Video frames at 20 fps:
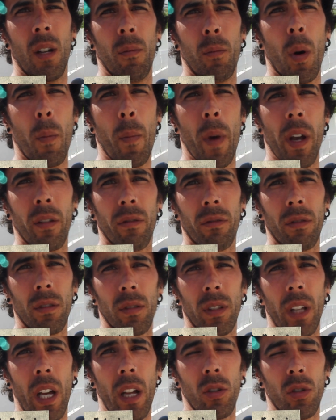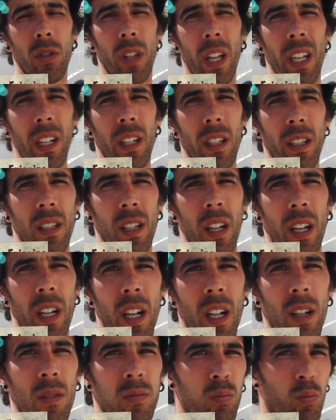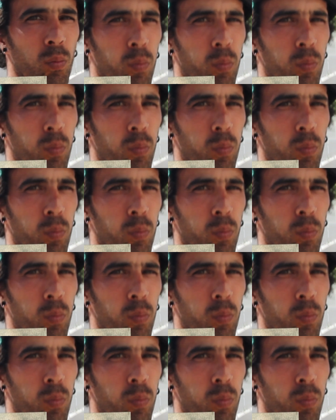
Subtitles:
Bombay Volunteers de Ericeira.